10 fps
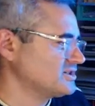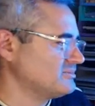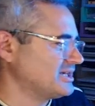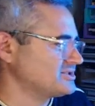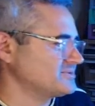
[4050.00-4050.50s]

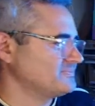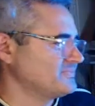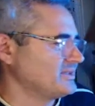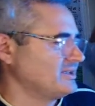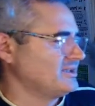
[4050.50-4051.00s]
much.
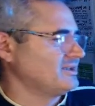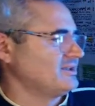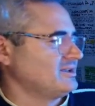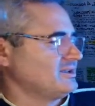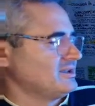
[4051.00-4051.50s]

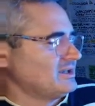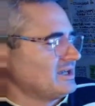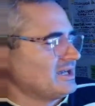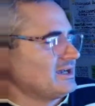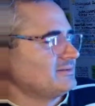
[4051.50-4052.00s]

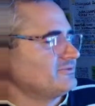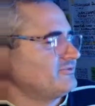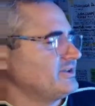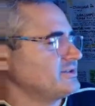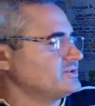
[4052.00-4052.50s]

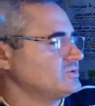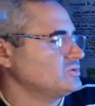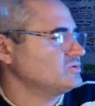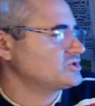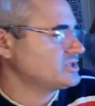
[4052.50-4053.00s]
Thank
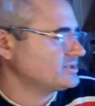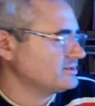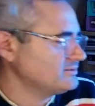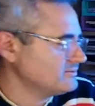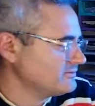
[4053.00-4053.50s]
you,
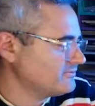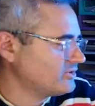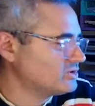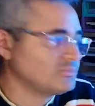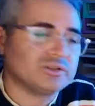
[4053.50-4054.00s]
Chicken,
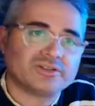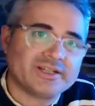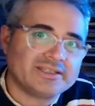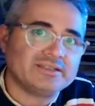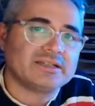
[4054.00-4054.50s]
for
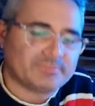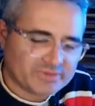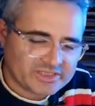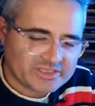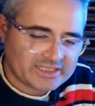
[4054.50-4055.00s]
moderating.
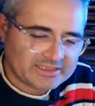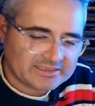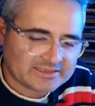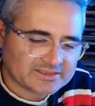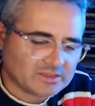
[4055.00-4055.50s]
Appreciate
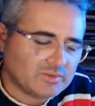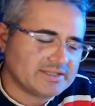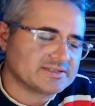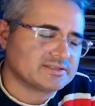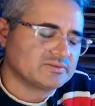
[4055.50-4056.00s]
it as
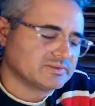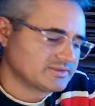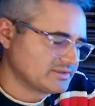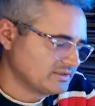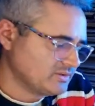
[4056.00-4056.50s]
always. It
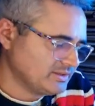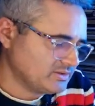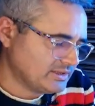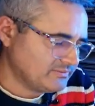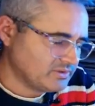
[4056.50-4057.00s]
was great
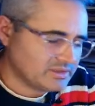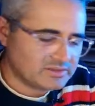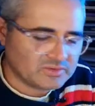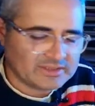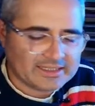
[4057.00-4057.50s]
to have you here
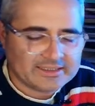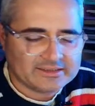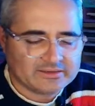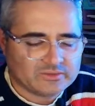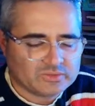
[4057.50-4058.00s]
today
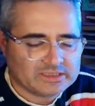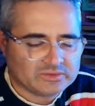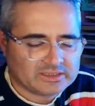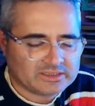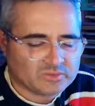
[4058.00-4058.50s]

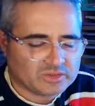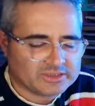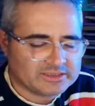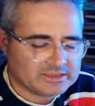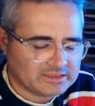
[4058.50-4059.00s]
without any
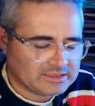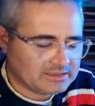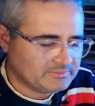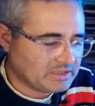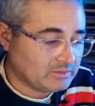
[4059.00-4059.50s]
warning.
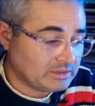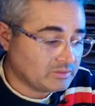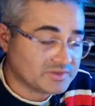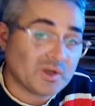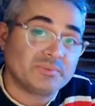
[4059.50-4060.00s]
I
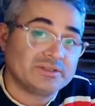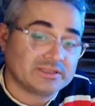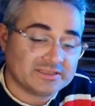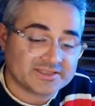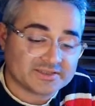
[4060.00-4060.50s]
was hoping
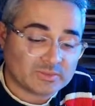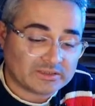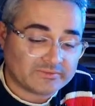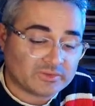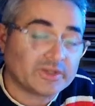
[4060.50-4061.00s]
at least one
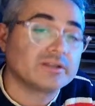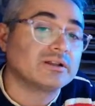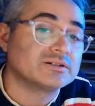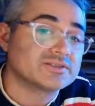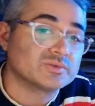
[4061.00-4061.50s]
of the
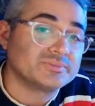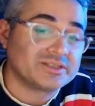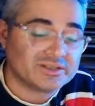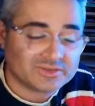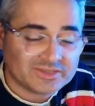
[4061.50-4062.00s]
regulars would be
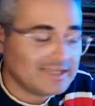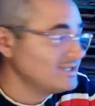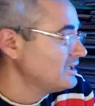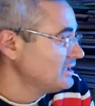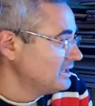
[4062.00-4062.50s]
here today,
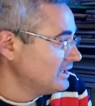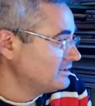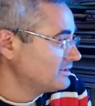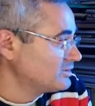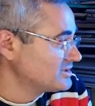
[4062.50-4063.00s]
and there was a